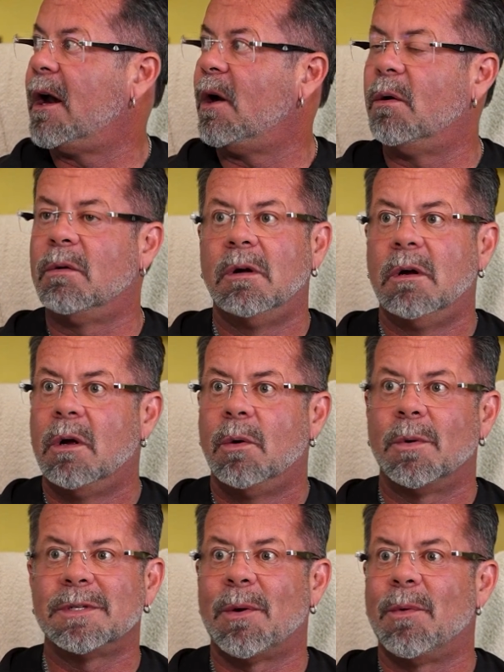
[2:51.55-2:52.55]

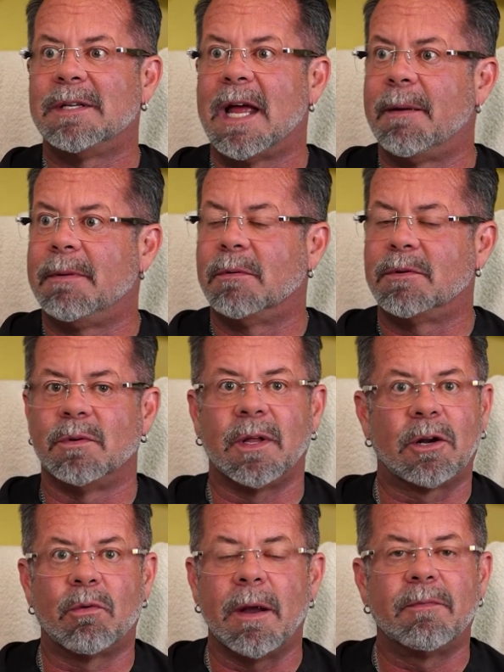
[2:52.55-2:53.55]
one diet people doing?
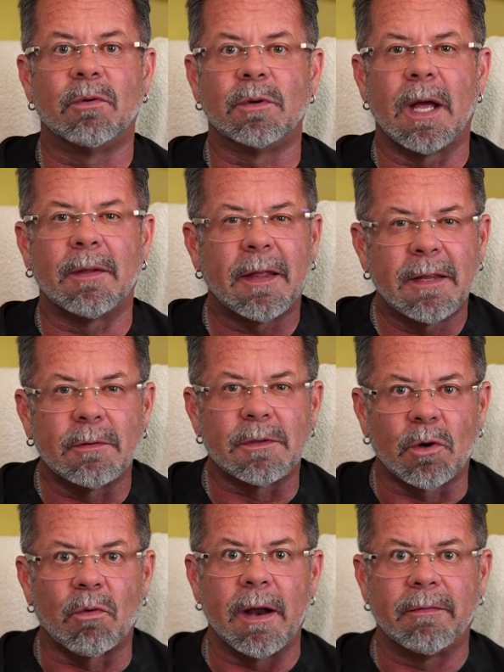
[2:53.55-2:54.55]
Like grapefruit diet. I think it was
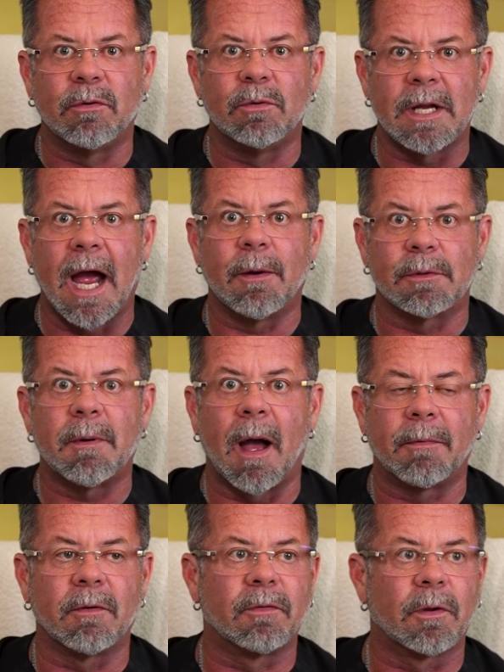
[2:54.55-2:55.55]
a grapefruit diet that was
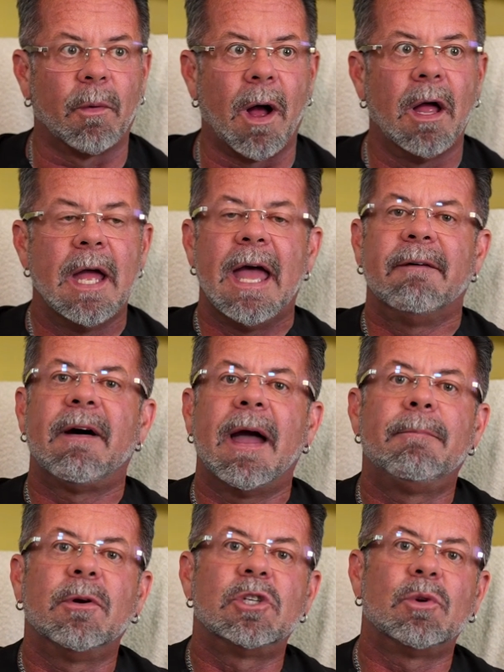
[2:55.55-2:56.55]
popular for a little while. If I
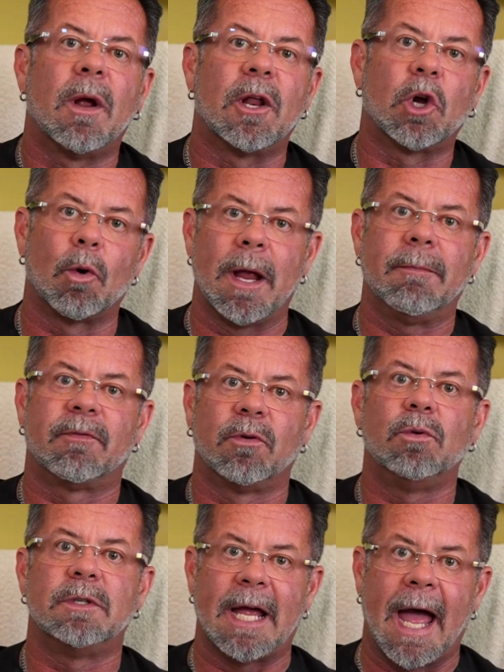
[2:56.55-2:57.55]
put you on a
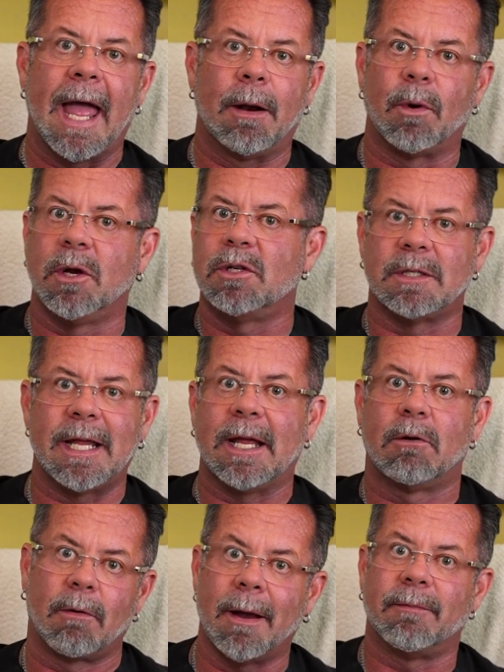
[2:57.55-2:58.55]
grapefruit diet where you just
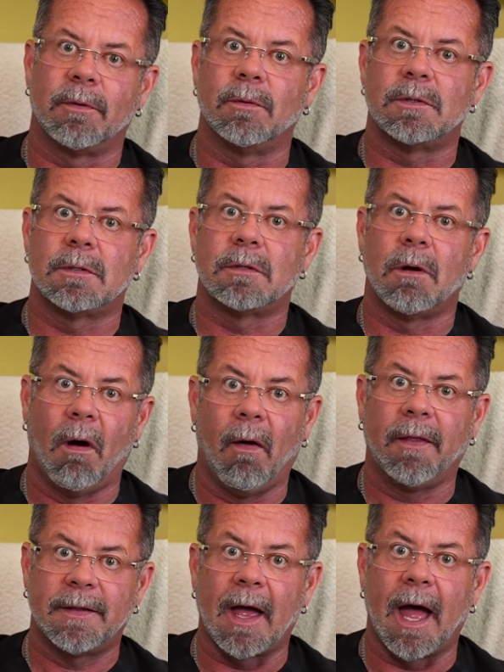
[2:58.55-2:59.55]
ate grapefruits
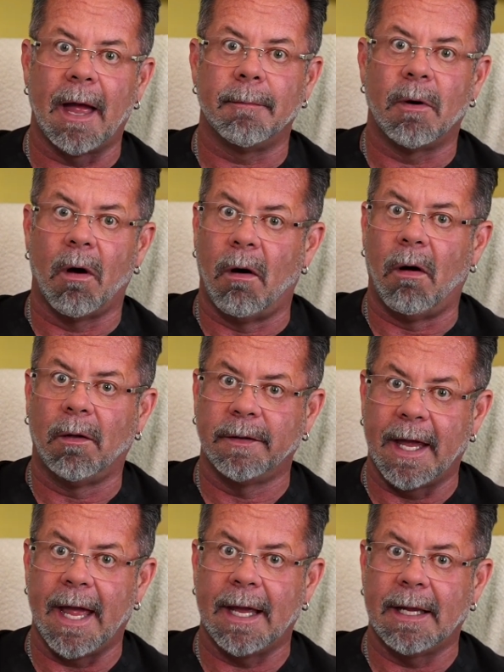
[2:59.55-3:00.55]
all the time, all
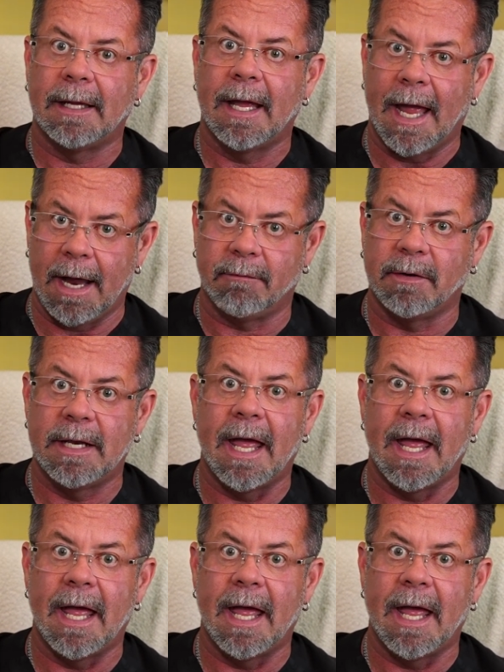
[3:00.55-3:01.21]
day, every